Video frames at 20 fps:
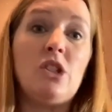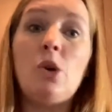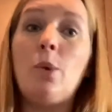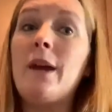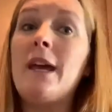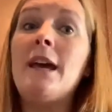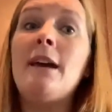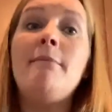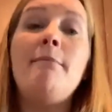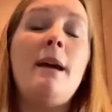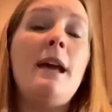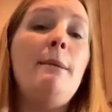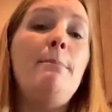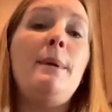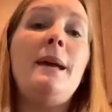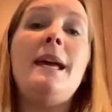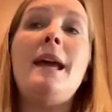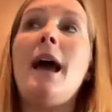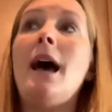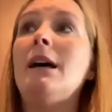So it may
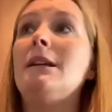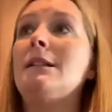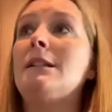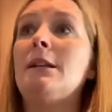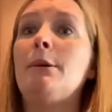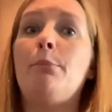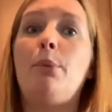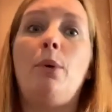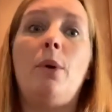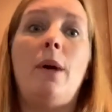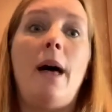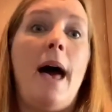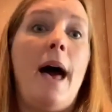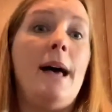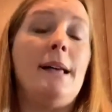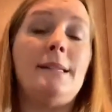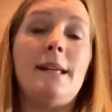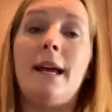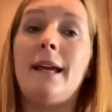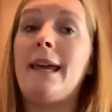be as simple
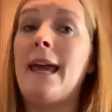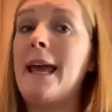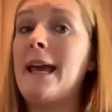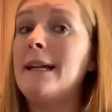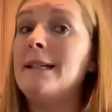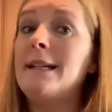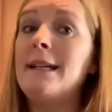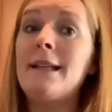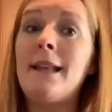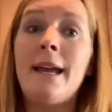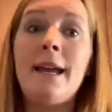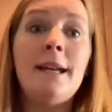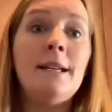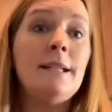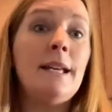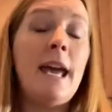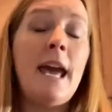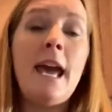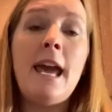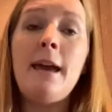as a Candyland
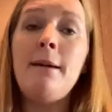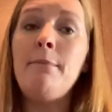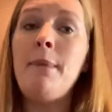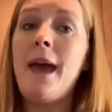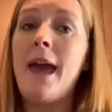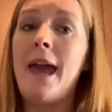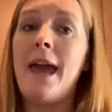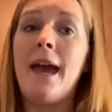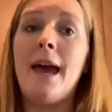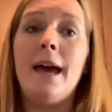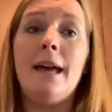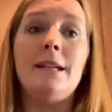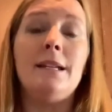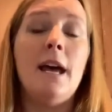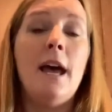game, and